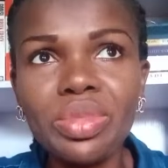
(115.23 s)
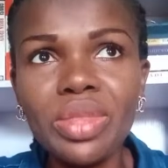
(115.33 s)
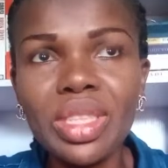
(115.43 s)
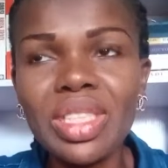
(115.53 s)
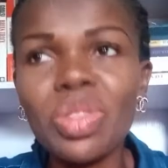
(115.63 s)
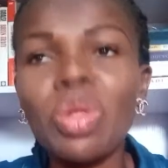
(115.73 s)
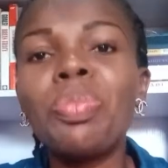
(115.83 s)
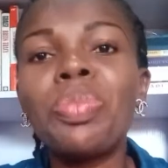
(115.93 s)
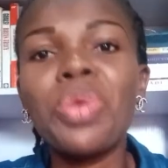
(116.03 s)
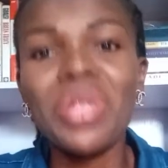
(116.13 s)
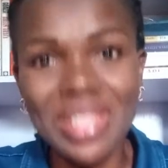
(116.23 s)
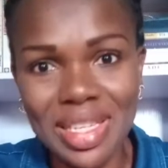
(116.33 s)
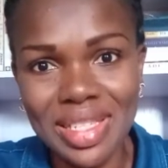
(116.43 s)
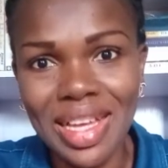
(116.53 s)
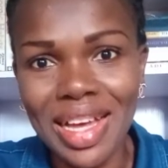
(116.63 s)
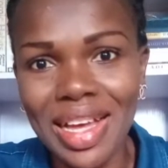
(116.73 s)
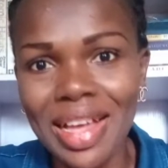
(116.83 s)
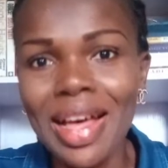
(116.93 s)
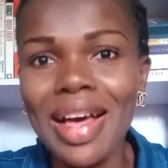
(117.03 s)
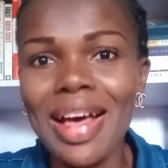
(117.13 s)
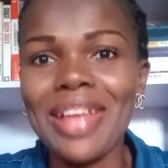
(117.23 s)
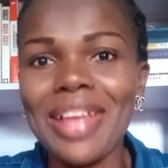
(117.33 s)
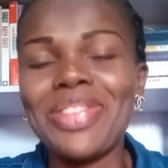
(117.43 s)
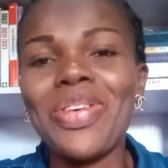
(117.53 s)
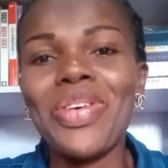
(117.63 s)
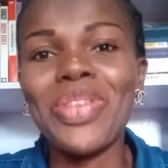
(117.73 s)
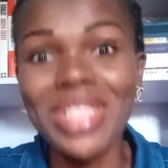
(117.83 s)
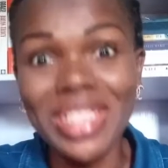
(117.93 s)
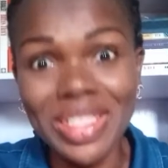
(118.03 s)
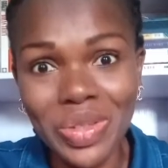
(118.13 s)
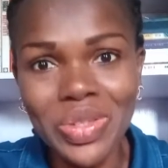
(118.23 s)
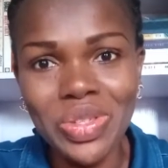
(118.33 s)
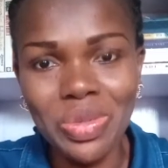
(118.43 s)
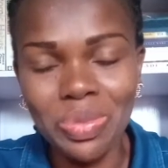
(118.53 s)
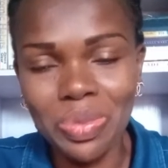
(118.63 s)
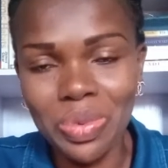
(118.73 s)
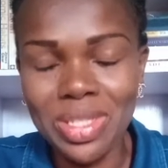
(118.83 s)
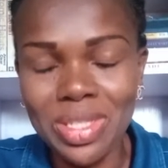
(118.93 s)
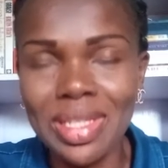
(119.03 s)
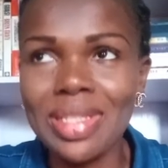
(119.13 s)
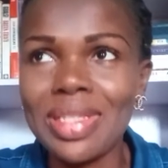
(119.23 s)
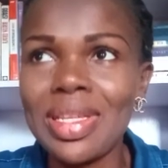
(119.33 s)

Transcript: some process, that has undergone some process,